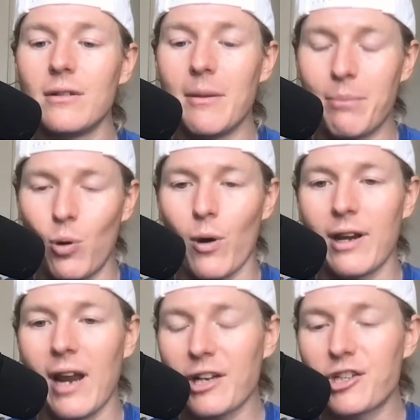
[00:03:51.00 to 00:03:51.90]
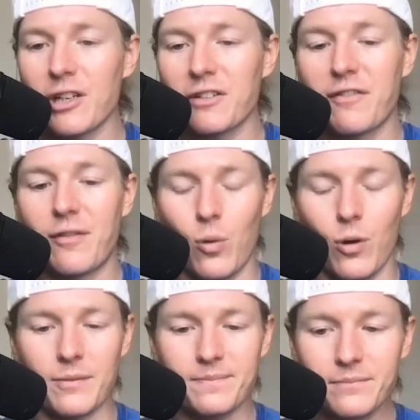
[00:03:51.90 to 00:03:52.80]
important, not just
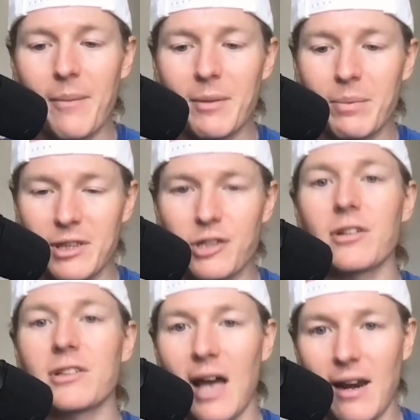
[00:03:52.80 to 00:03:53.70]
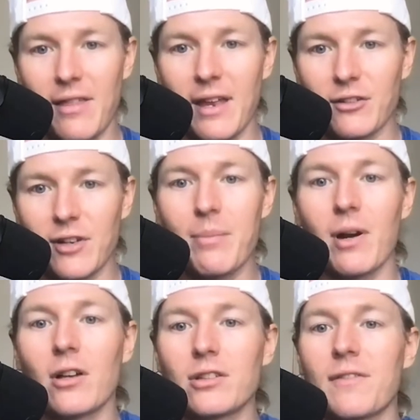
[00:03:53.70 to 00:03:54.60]
for the positional side of things, right? But
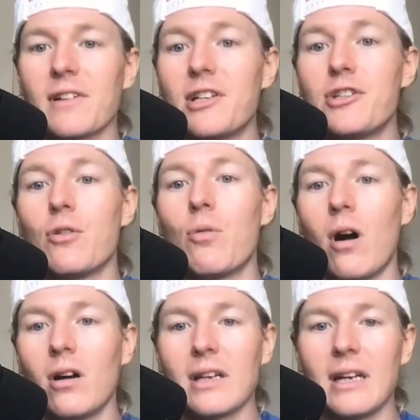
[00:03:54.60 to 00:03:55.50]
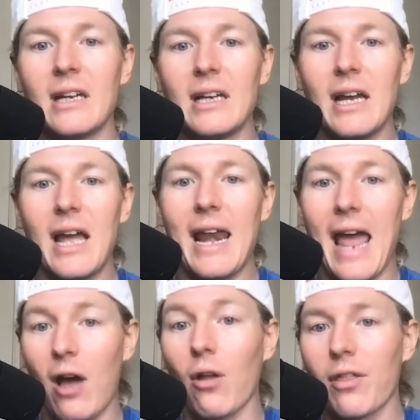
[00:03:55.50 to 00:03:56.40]
also for tissue quality and
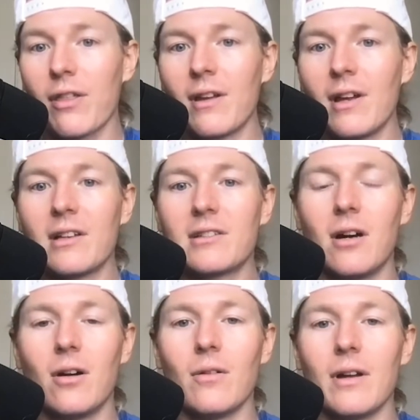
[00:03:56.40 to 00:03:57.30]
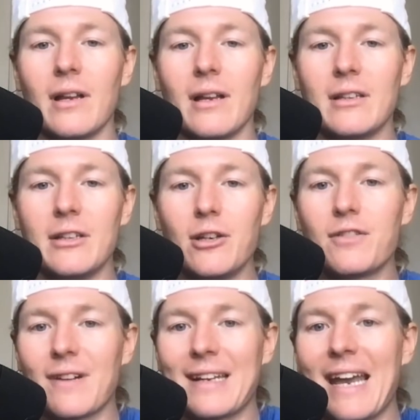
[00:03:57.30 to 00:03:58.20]
health. So it's
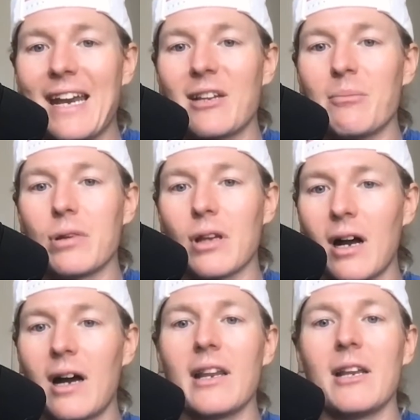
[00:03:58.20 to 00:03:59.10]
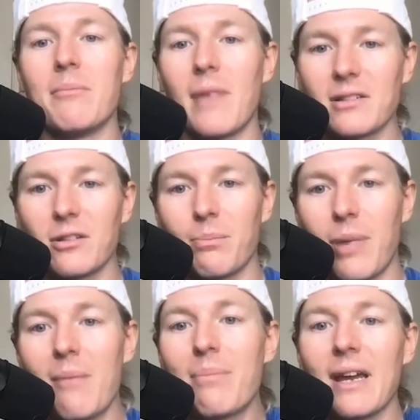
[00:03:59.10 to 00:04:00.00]
used for getting the blood and the muscle
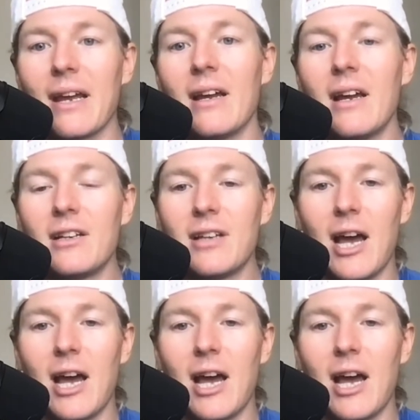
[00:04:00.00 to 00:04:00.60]
pumping to